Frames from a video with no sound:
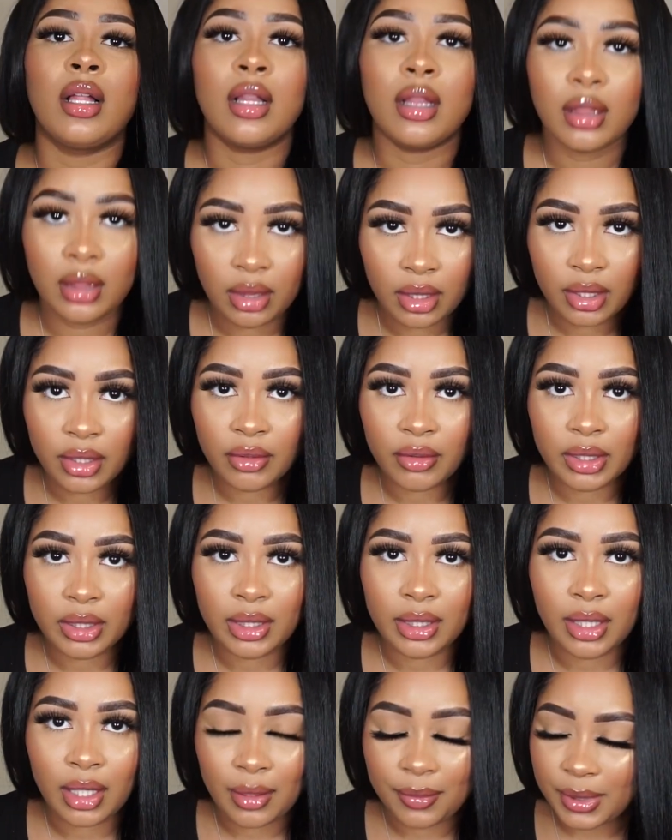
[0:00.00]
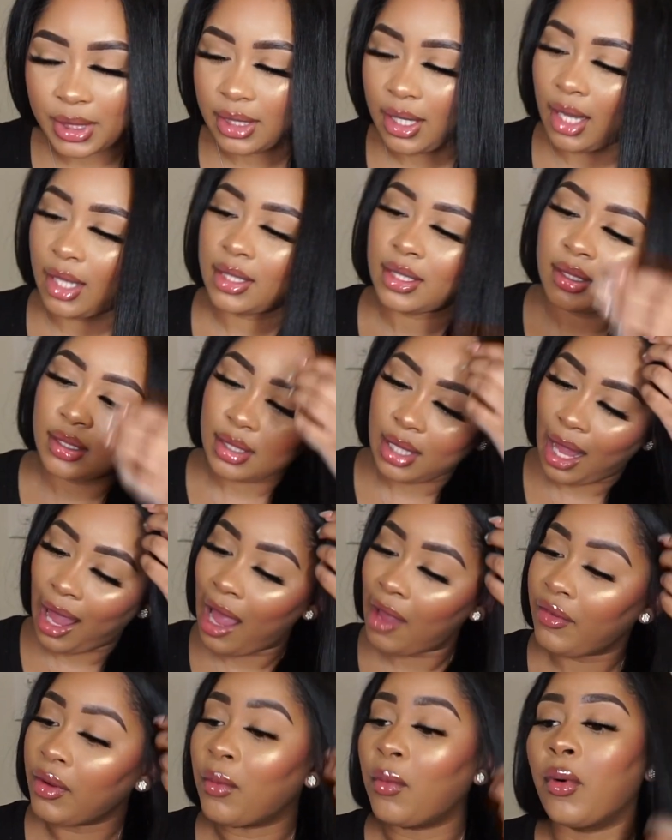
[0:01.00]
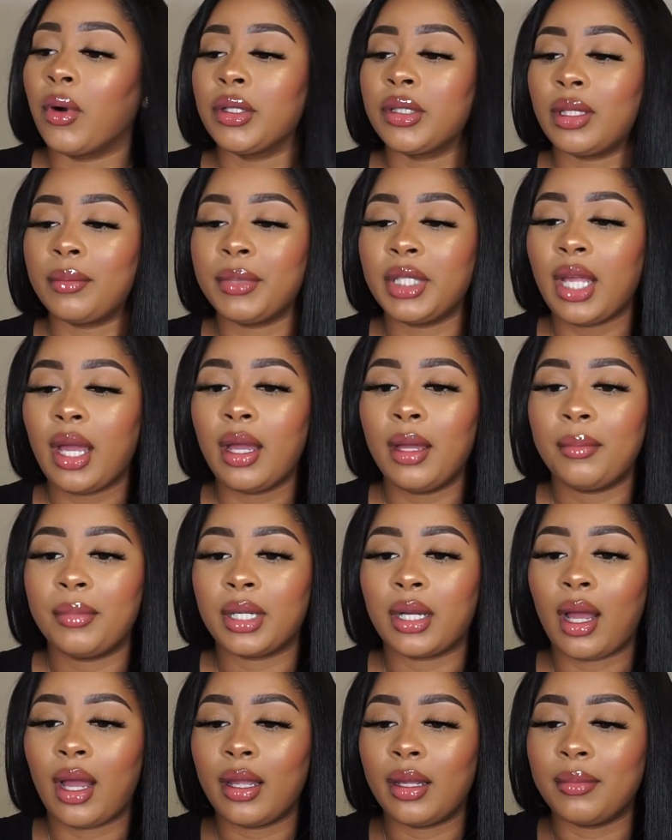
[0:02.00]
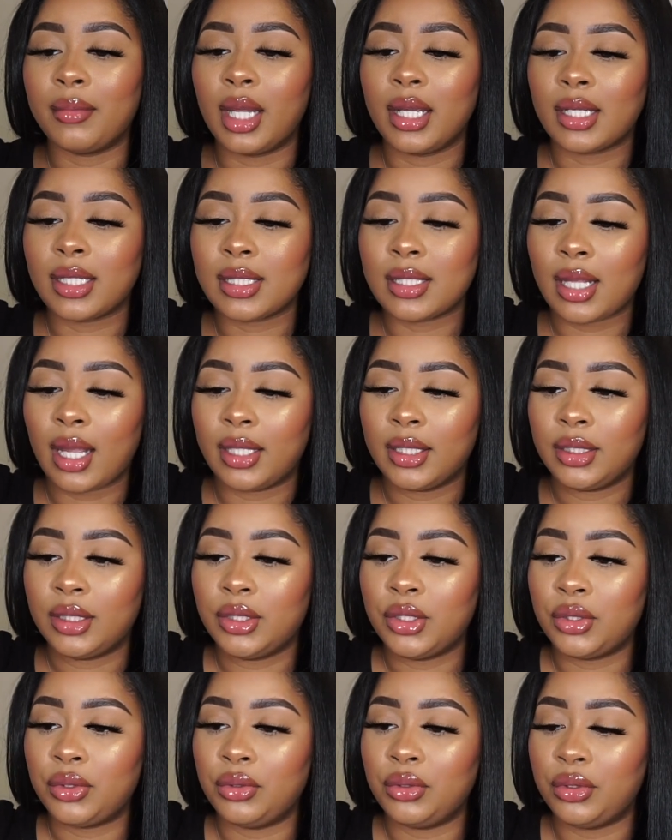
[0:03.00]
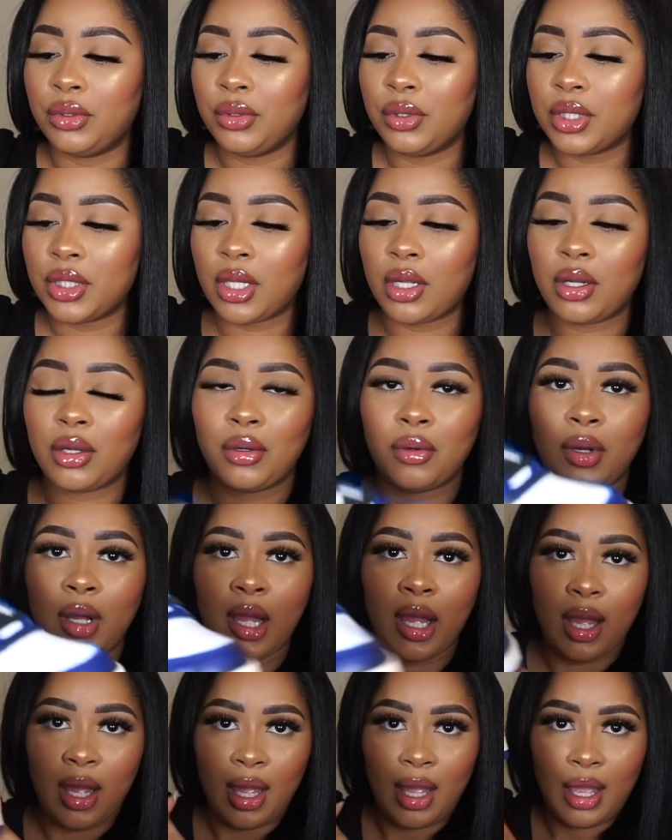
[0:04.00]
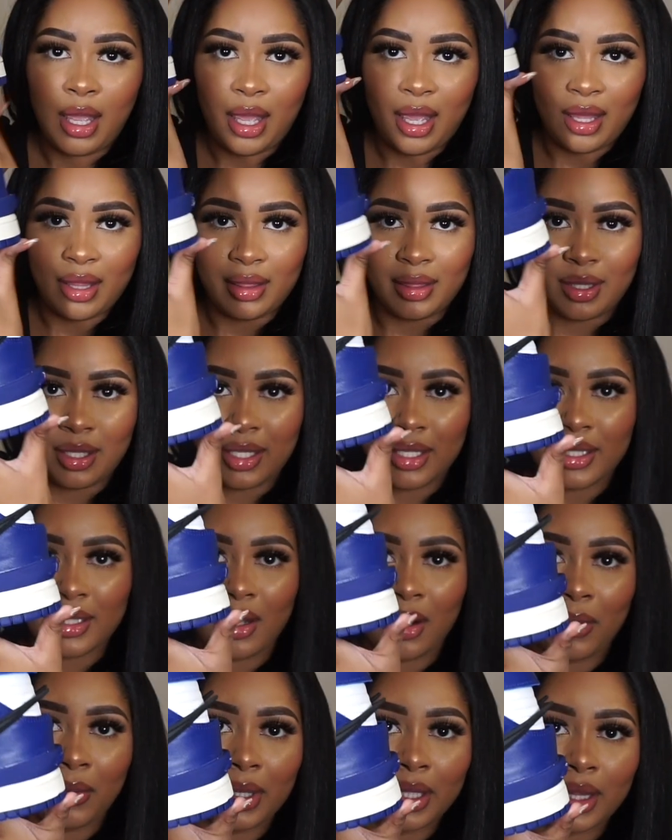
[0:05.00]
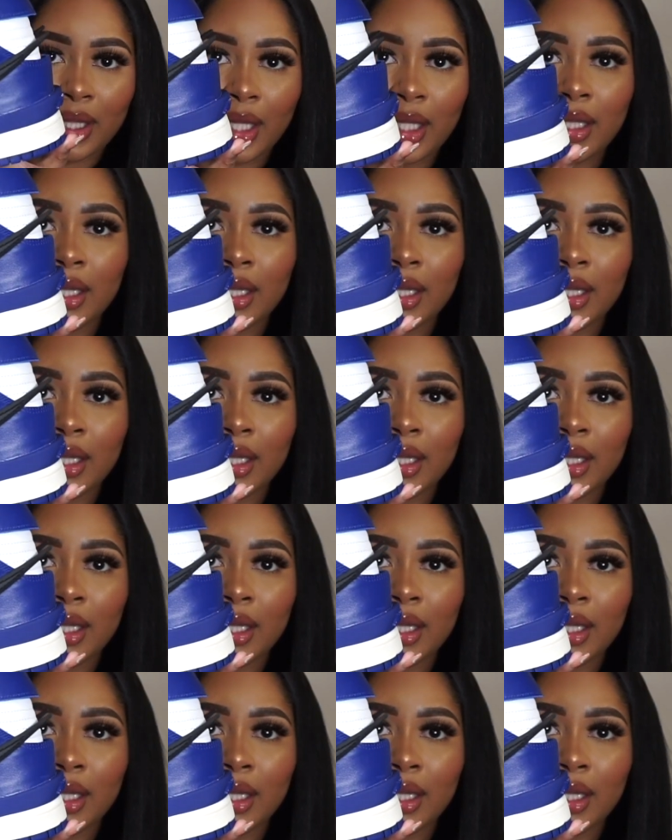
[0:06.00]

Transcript: am literally obsessed. I haven't worn them yet, but I am excited to do so. And these are what they